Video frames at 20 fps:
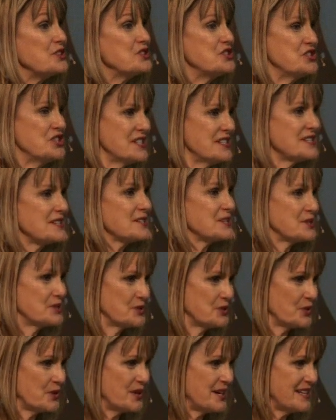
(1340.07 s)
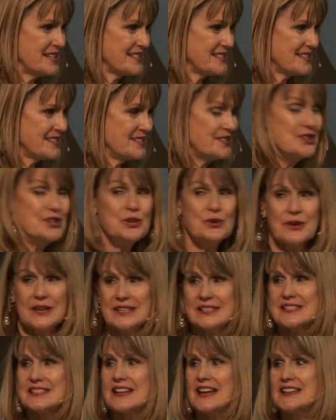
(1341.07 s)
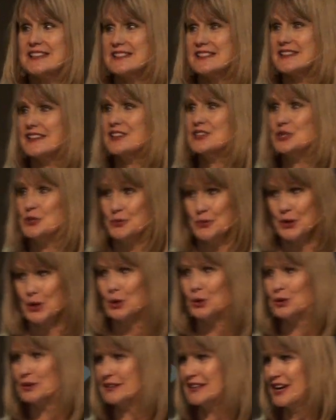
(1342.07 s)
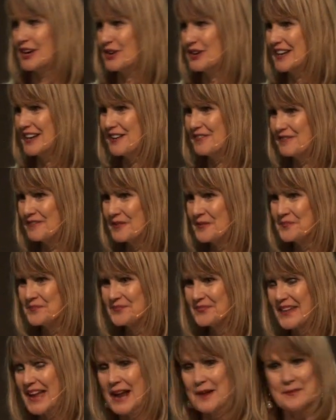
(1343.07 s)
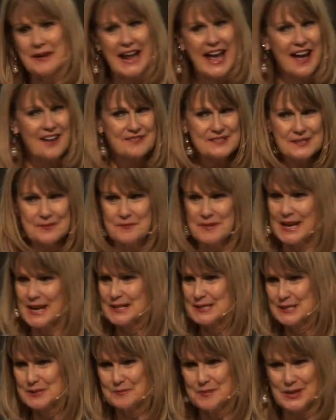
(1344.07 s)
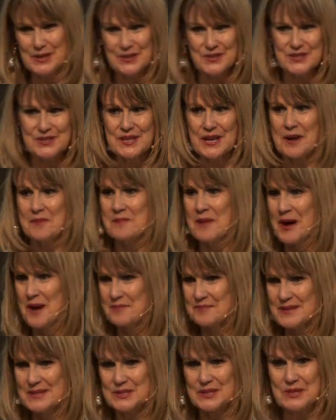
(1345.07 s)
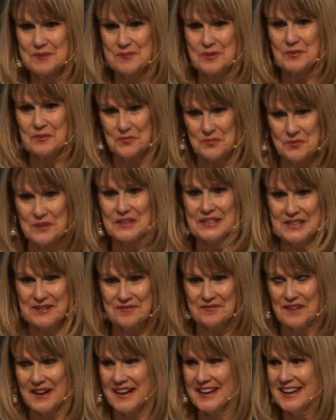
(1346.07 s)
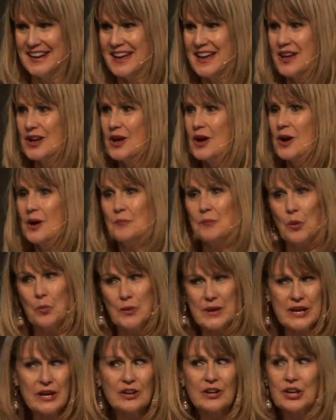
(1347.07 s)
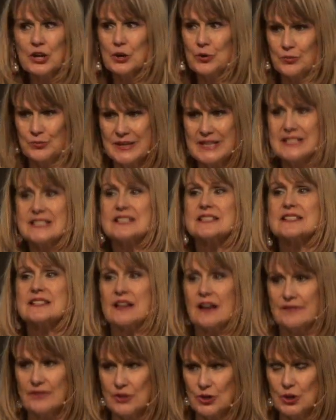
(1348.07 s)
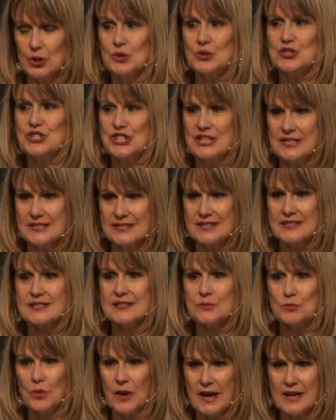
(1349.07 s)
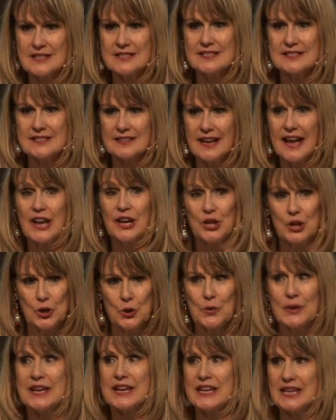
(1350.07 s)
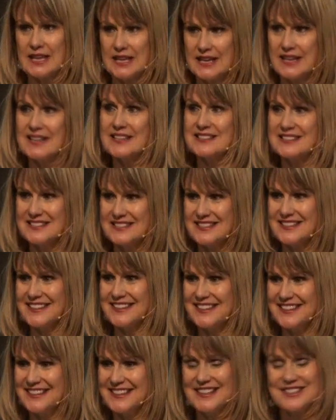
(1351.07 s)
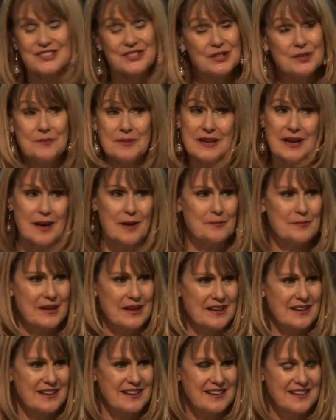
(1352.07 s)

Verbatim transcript: Jesus Stories New Insights into an Old Narrative. And I'm going to have some guest speakers come up. It's going to be really fun. But we are going to rediscover who Jesus was and who he is. It's going to be epic.